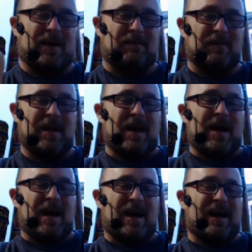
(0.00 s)
Um,
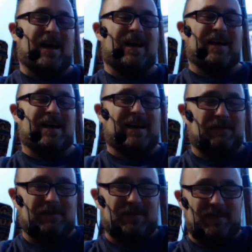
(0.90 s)
uh,
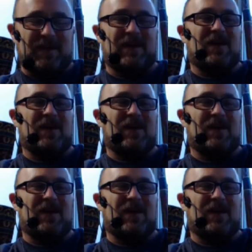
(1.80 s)
um, oh,